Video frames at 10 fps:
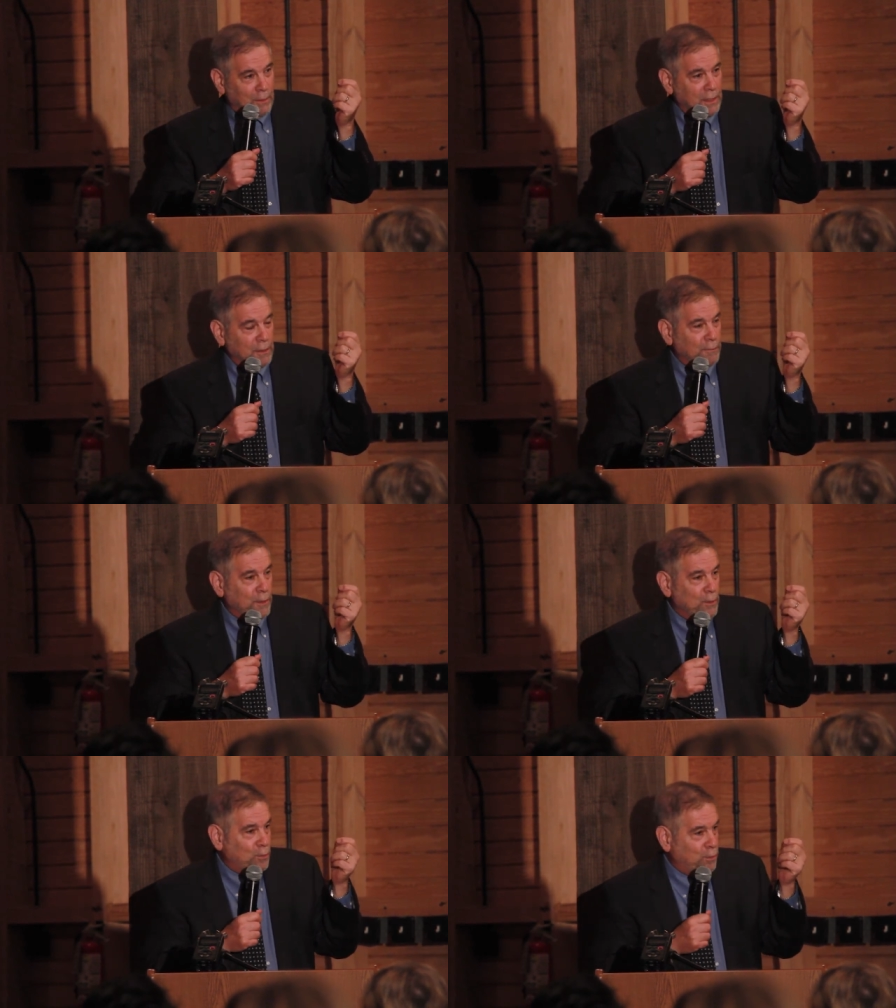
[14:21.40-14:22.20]
Think of
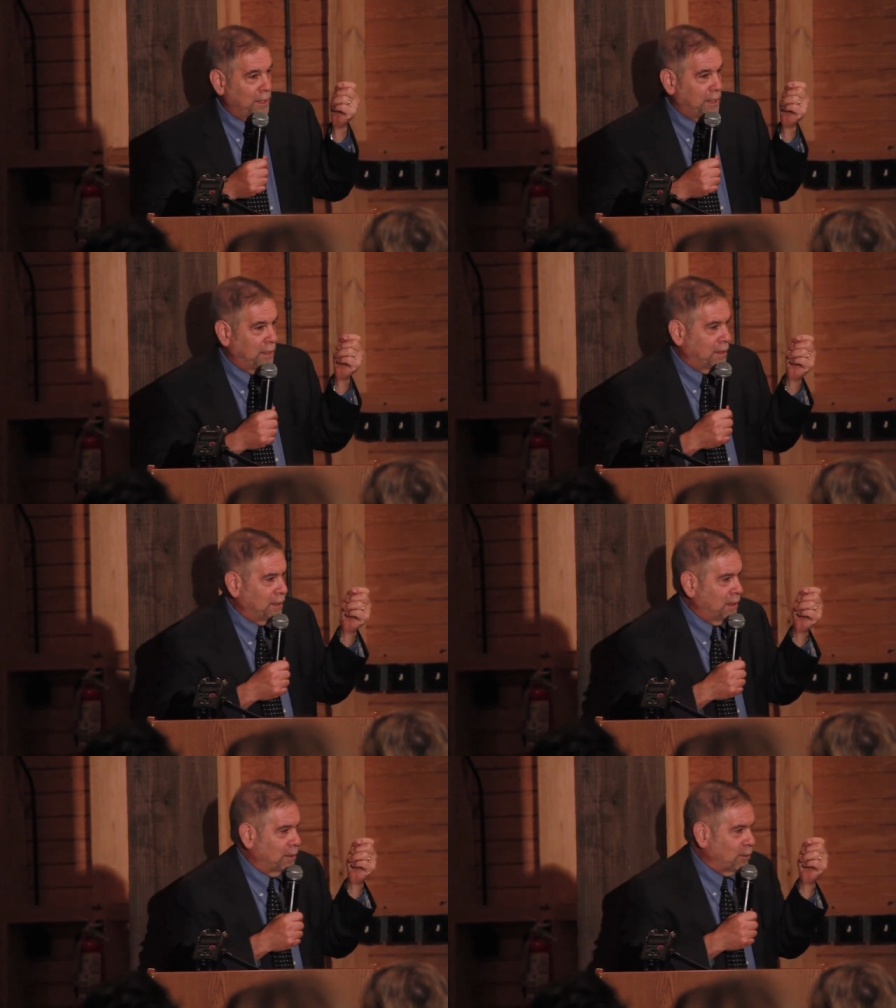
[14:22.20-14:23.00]
the
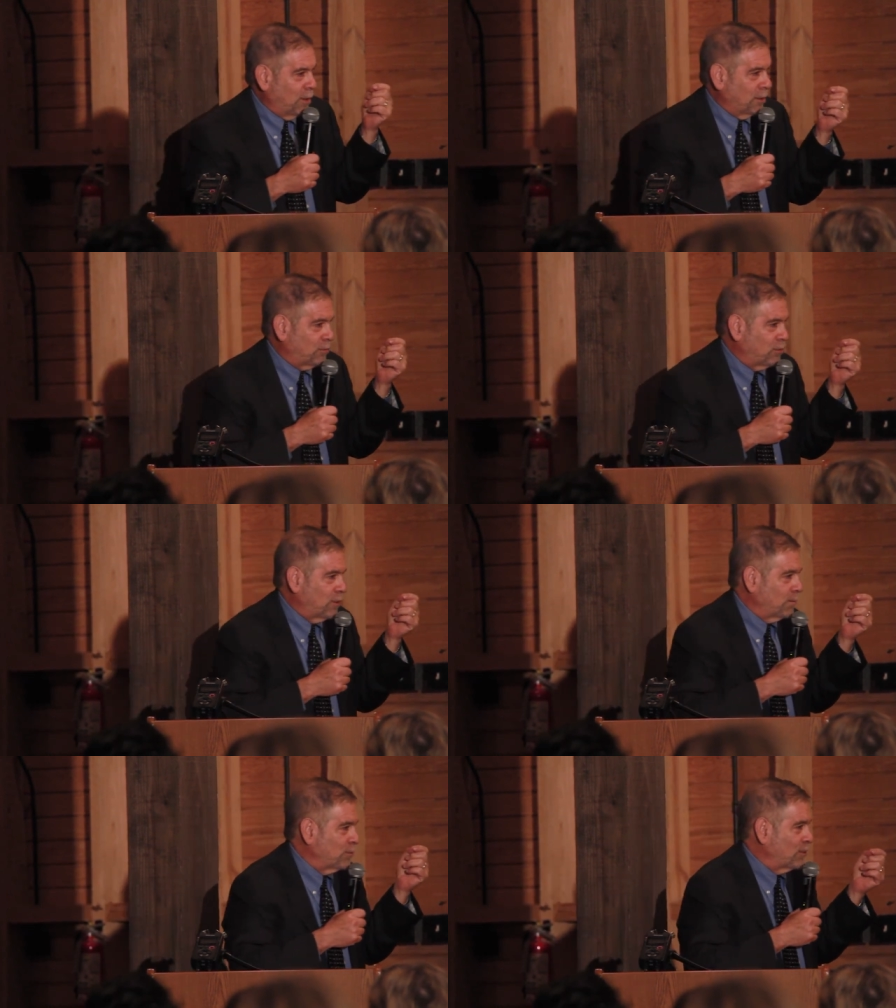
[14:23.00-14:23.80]
Ukraine in our
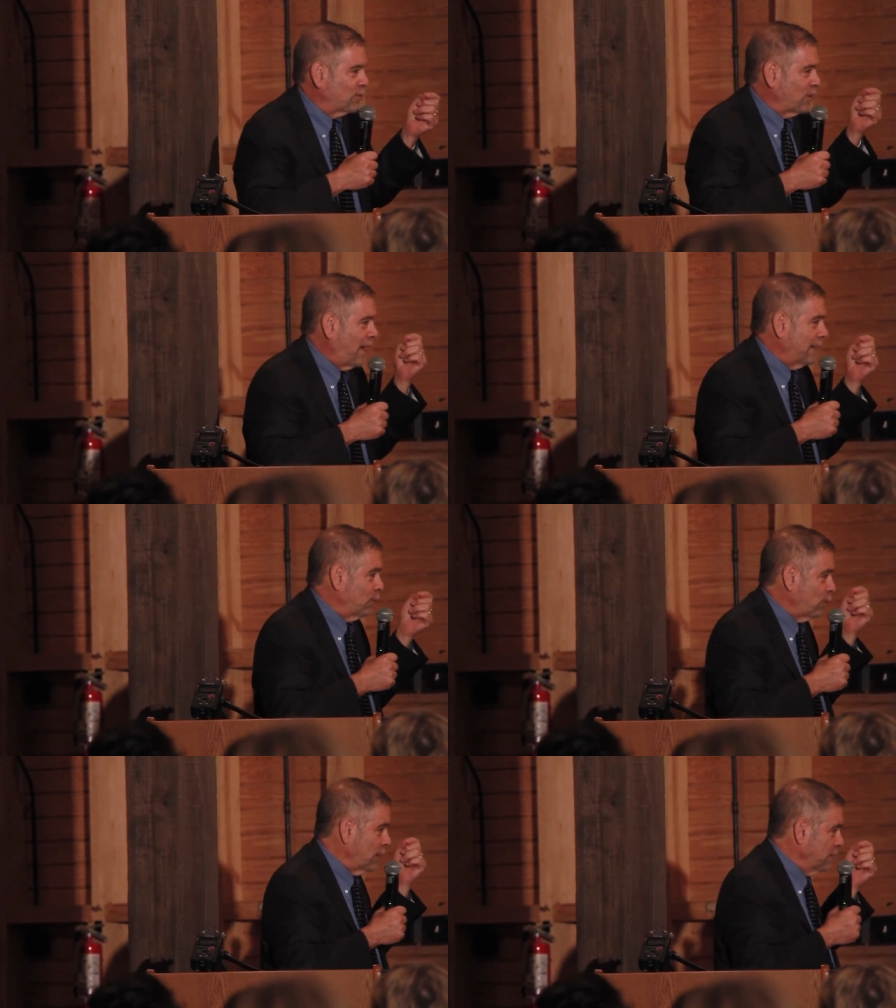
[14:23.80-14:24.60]
terms as
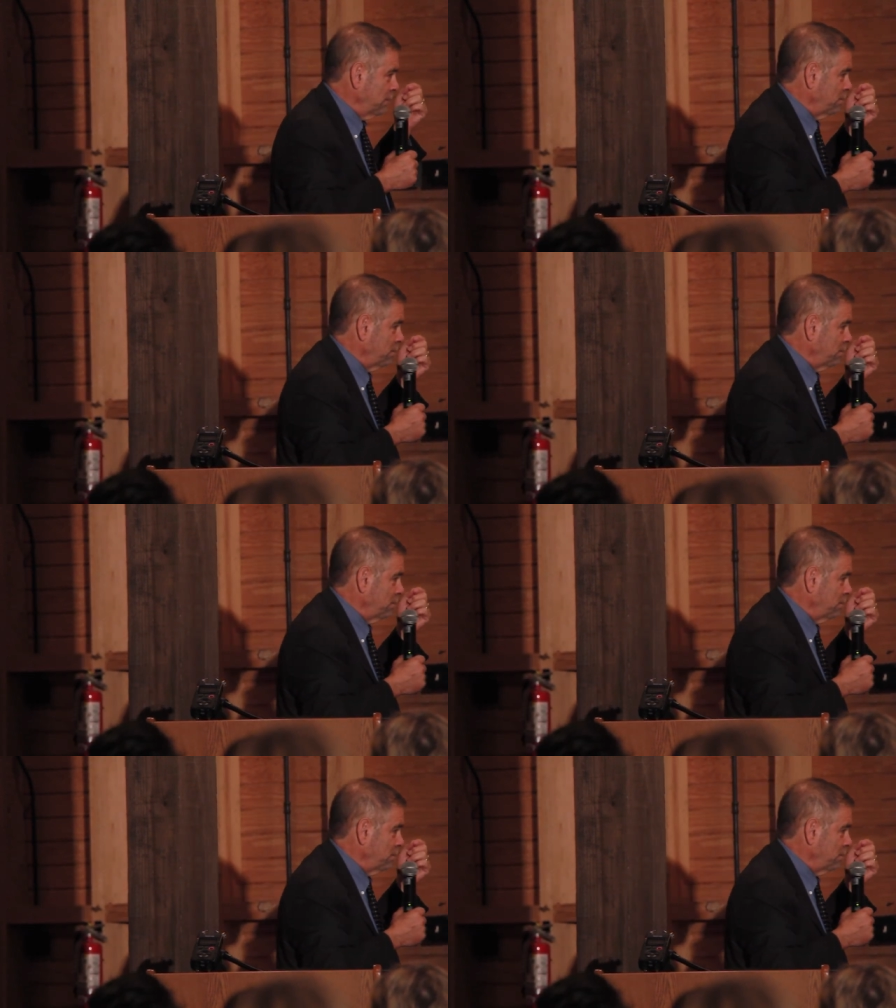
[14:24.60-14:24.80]
Iowa,